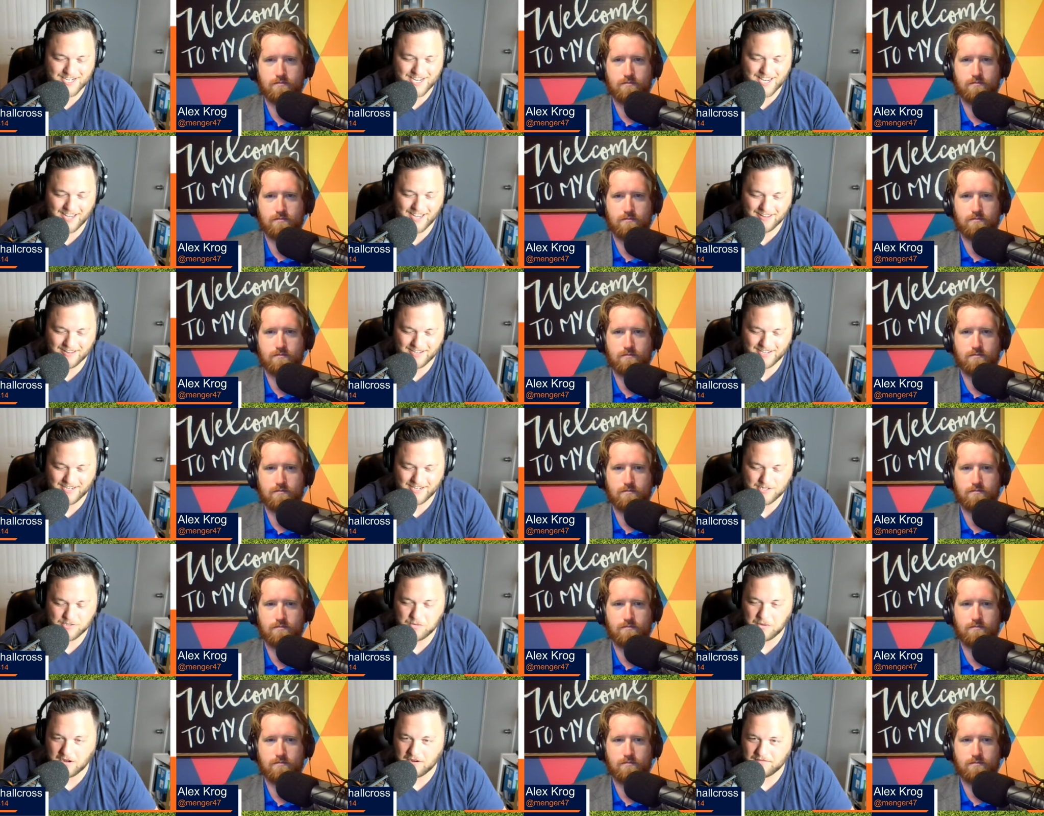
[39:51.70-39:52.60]
Speaker 1: Kelley,
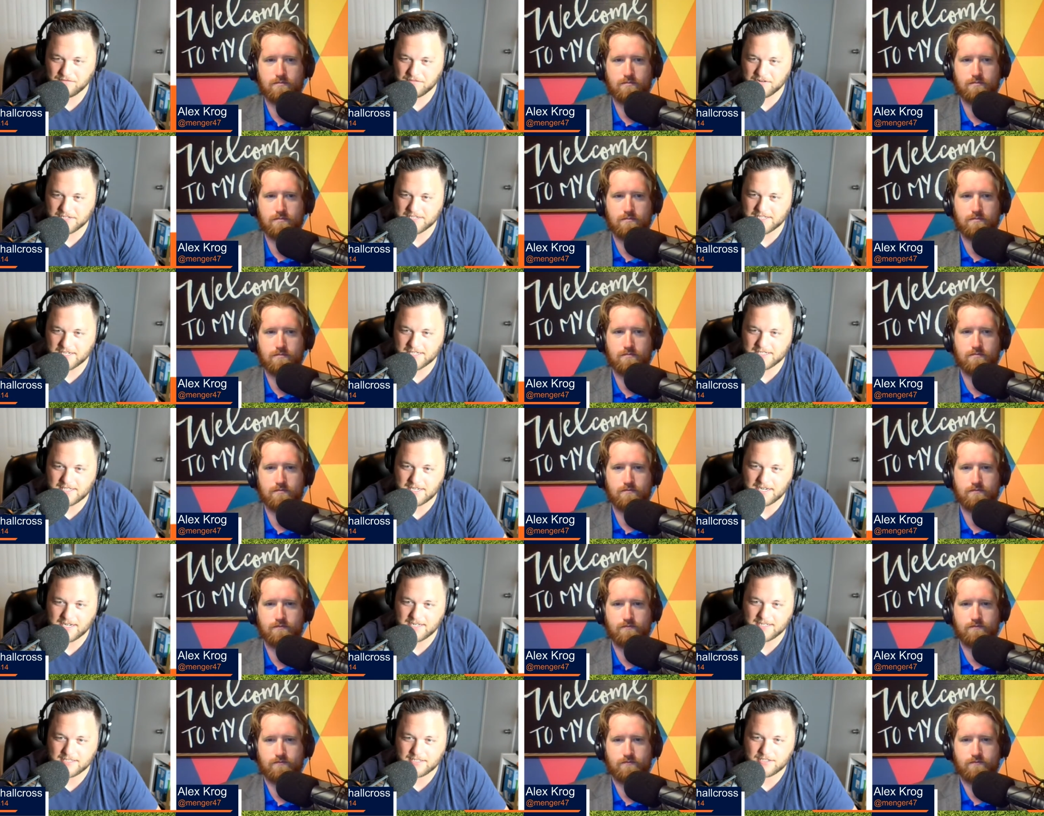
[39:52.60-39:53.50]
12 for 60
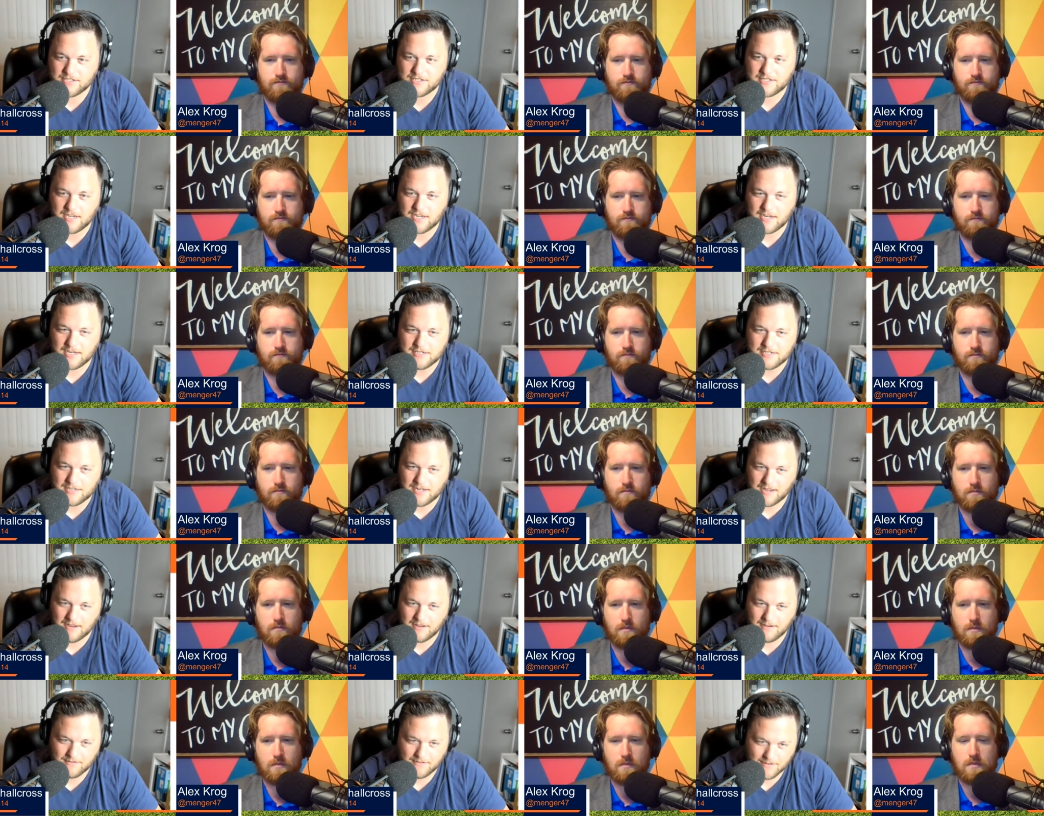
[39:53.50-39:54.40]
and a
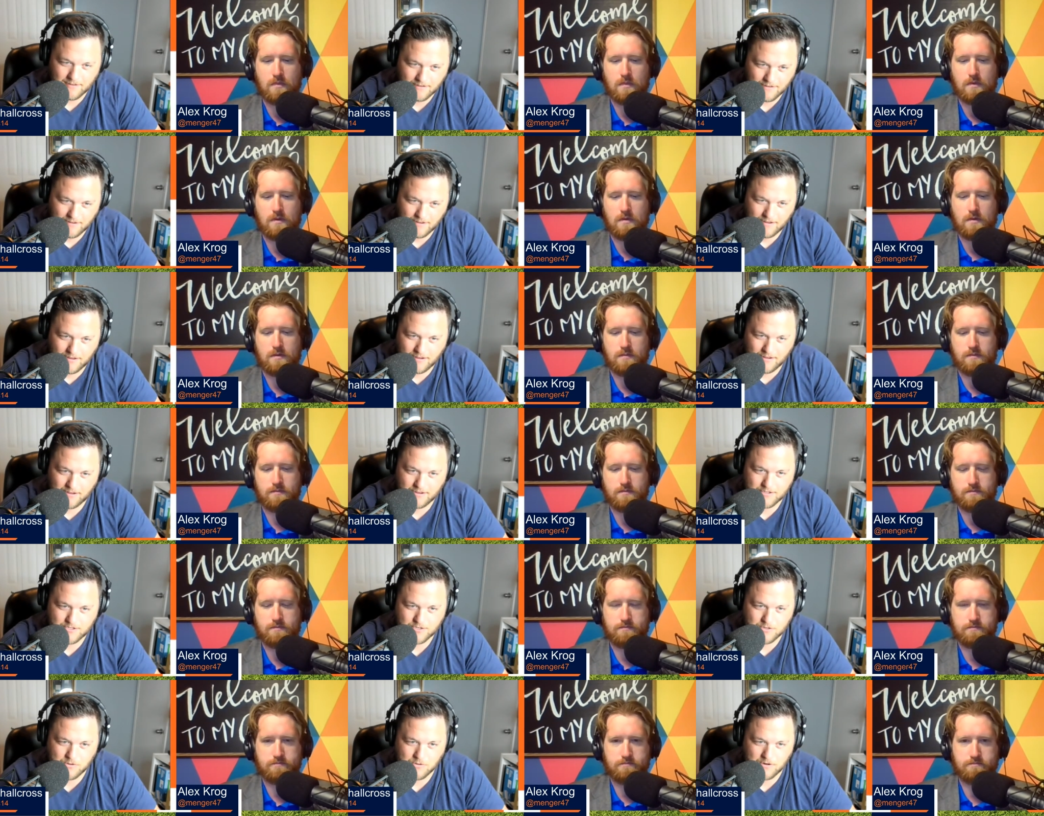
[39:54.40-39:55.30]
touchdown, a
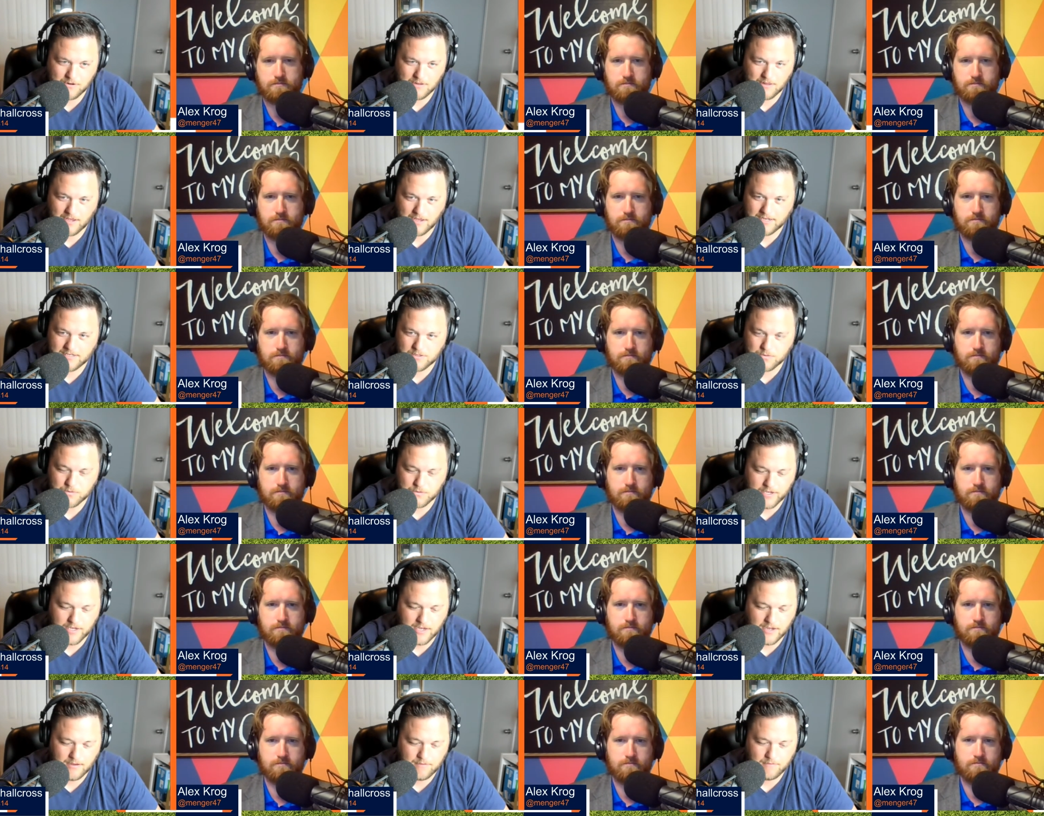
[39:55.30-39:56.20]
score last
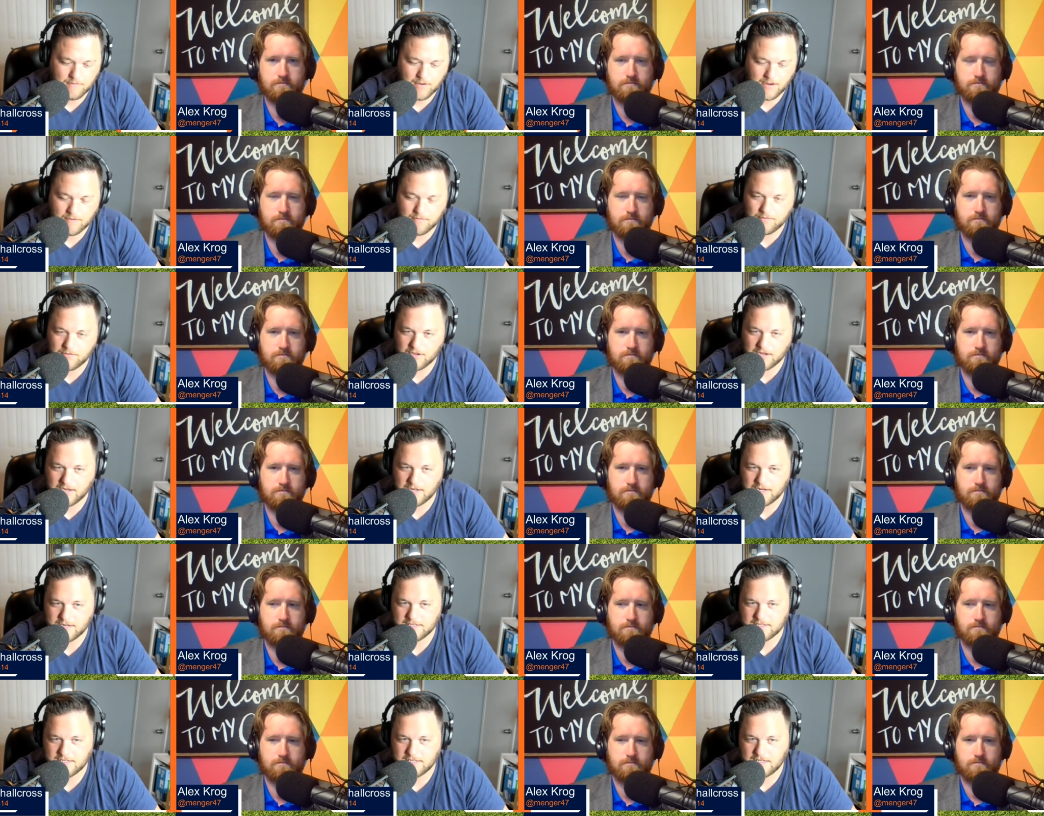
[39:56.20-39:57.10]
week. I'm I'm looking
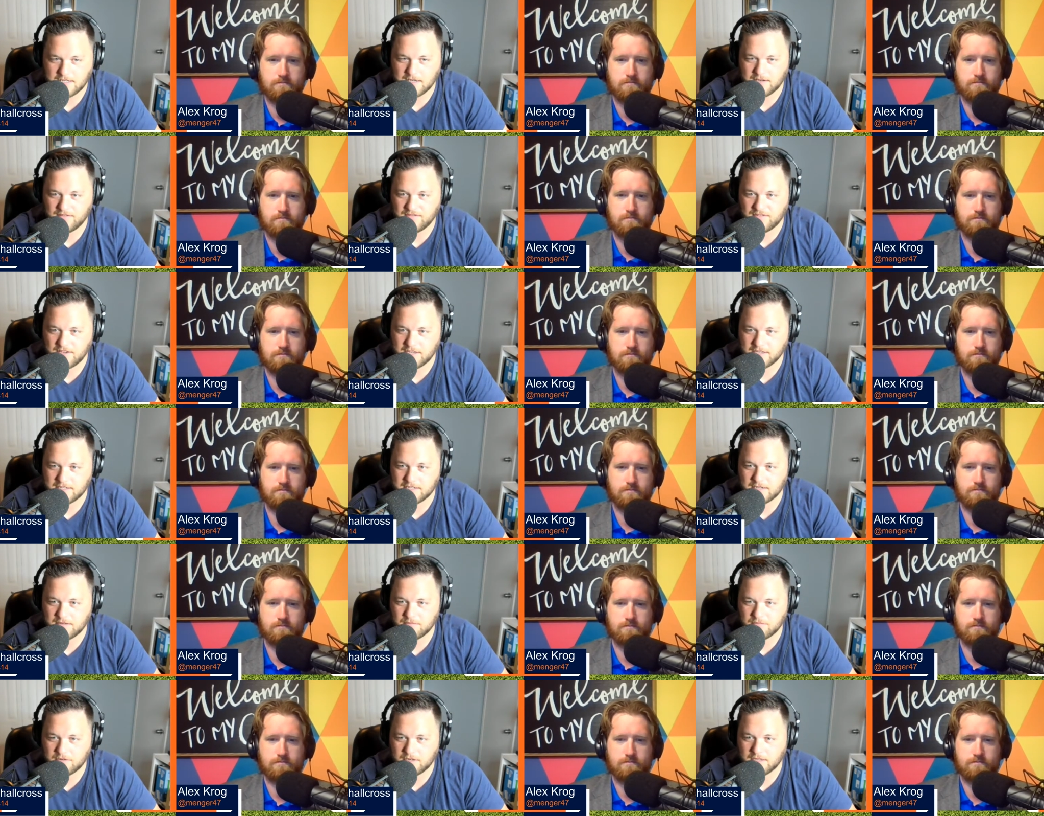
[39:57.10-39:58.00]
to see if he has
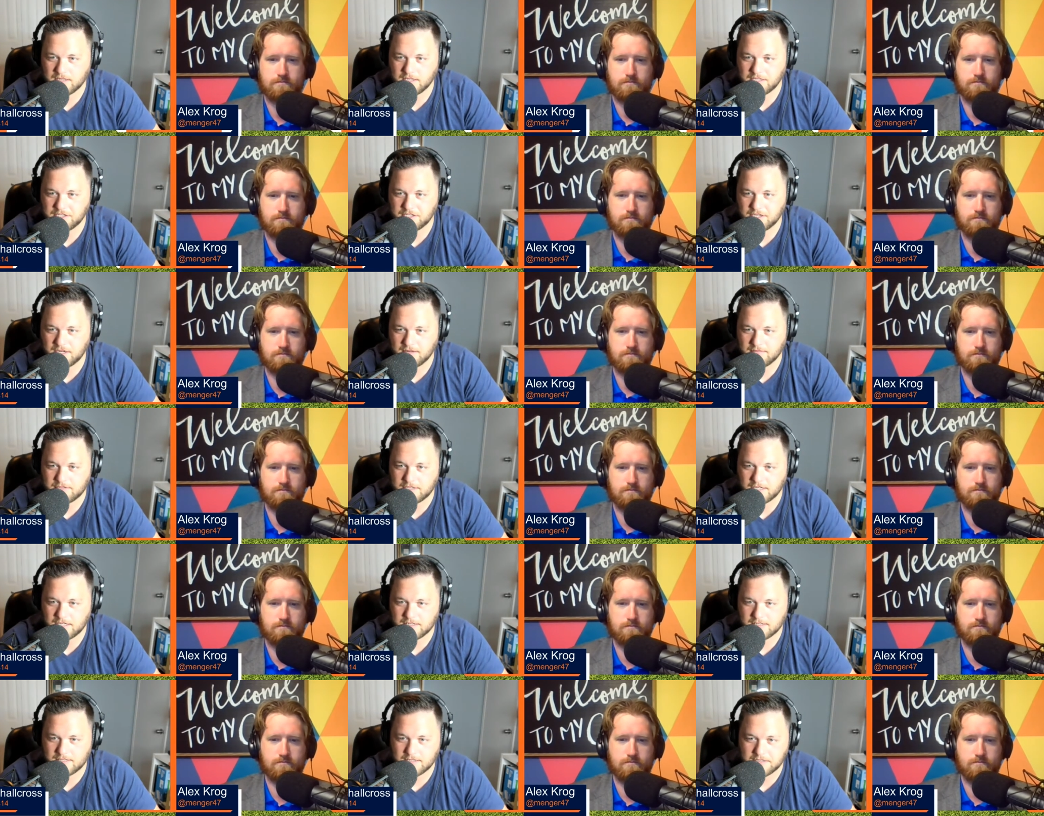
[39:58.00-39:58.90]
completely jumped
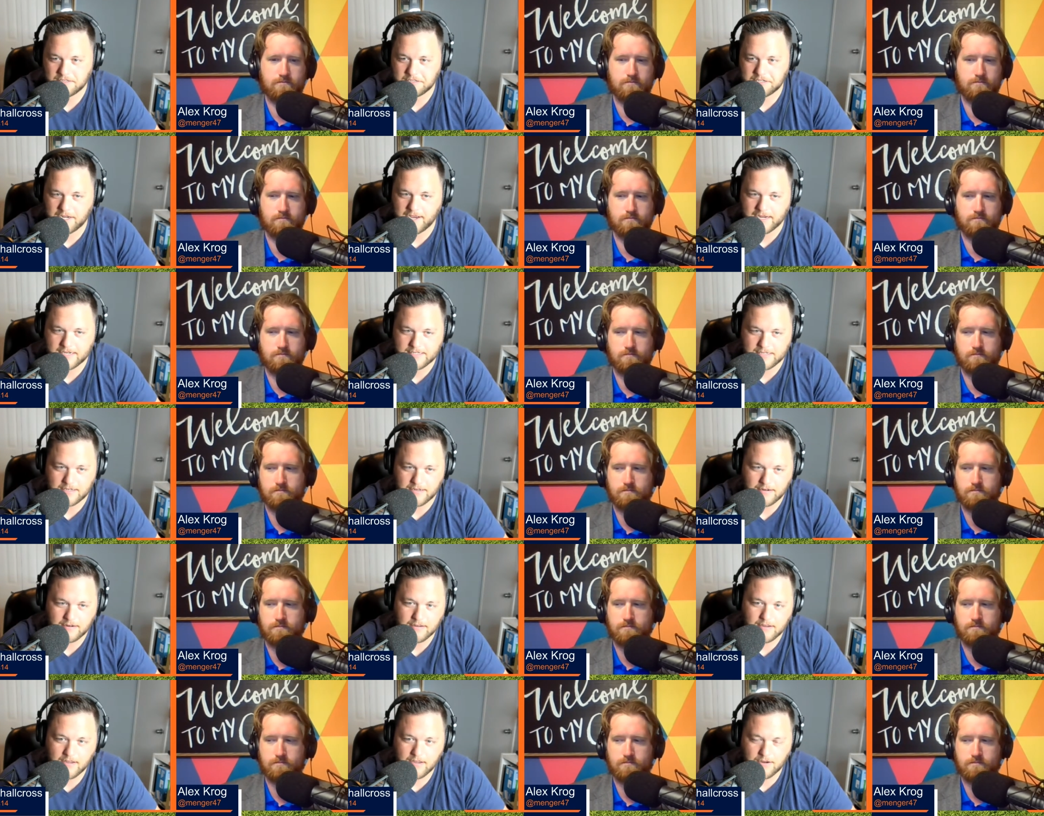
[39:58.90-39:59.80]
Justin
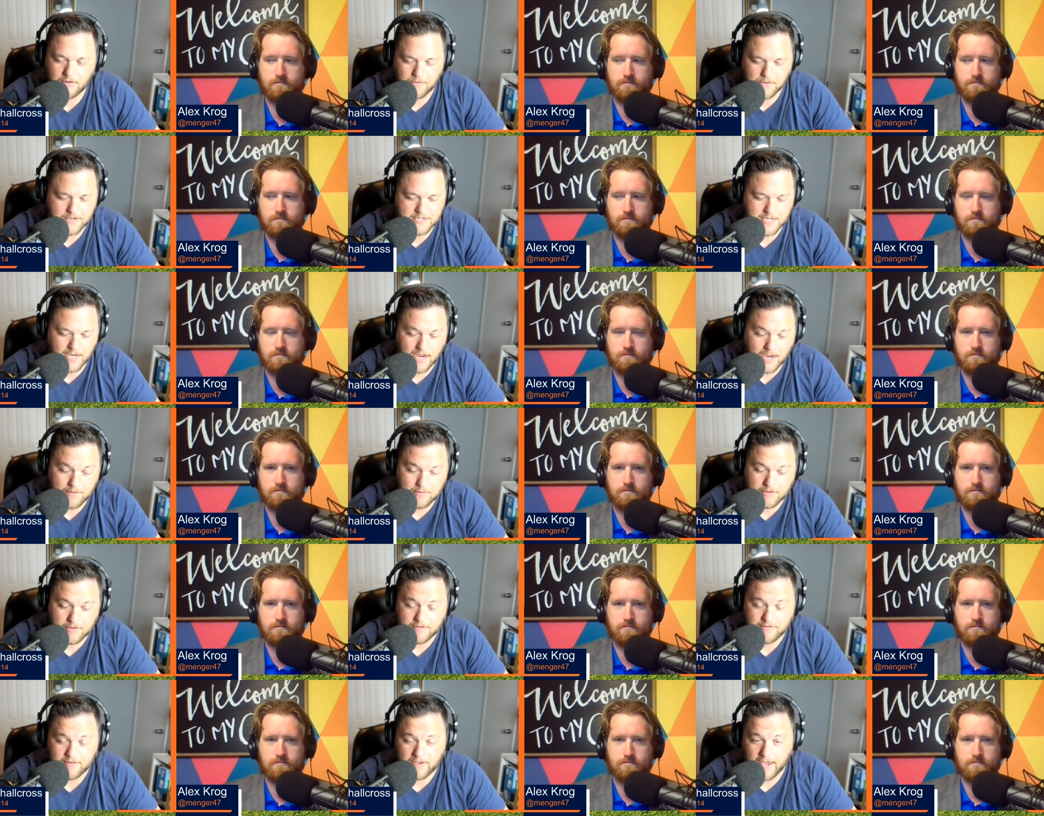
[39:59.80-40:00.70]
Jackson, which I
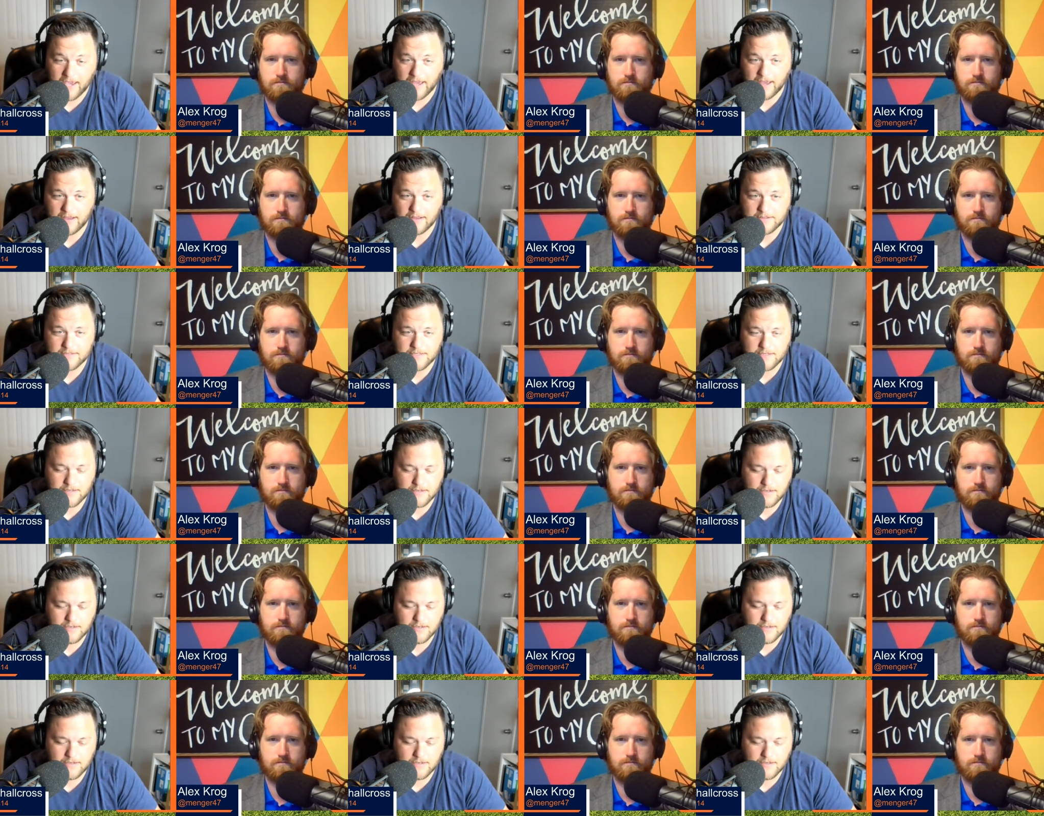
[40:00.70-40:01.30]
believe he has.